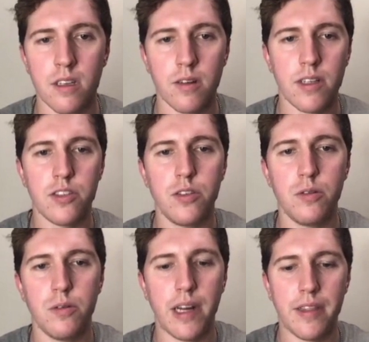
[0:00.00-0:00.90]
Well, let's
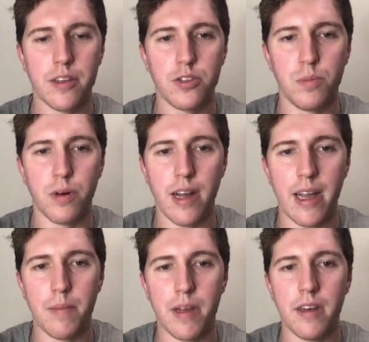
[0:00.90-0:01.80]
do, I think, super
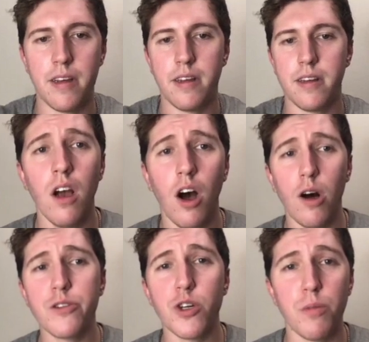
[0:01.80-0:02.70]
admin.
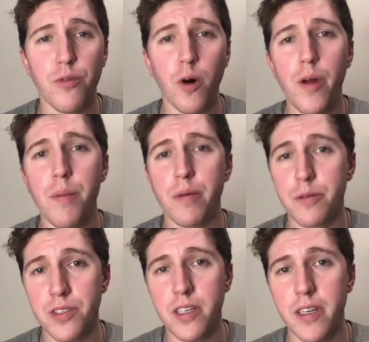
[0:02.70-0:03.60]
Also, before we
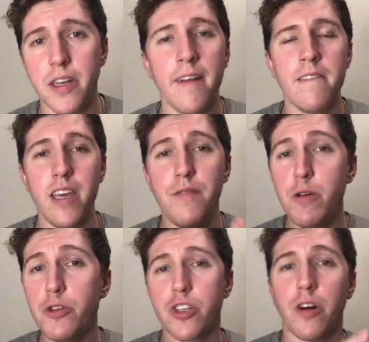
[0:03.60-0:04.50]
proceed, if
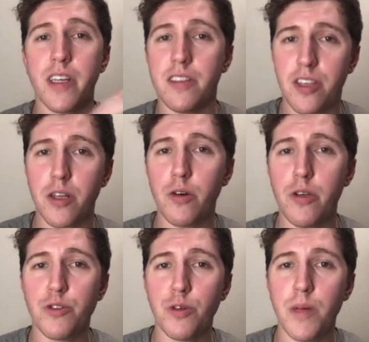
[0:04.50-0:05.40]
you start in single
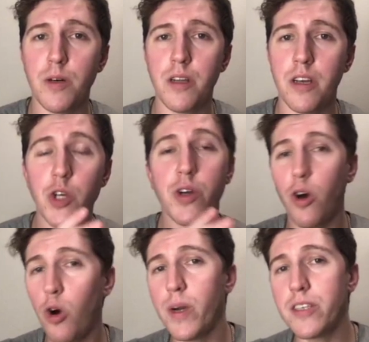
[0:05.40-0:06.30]
user mode, you can
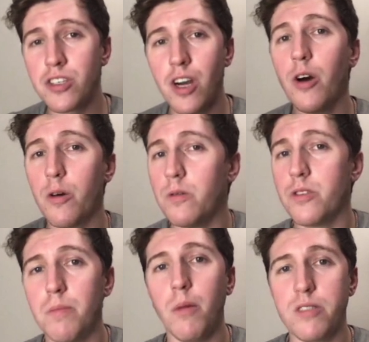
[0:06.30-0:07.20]
always go
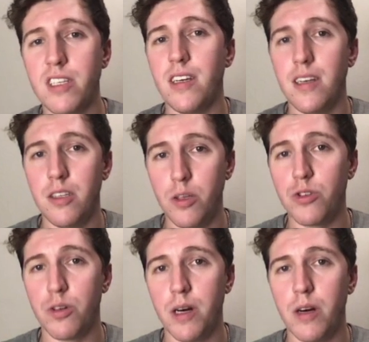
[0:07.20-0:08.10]
to
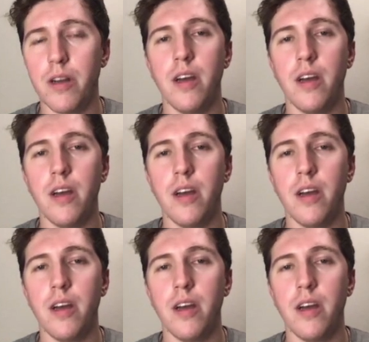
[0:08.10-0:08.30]
multi-user mode.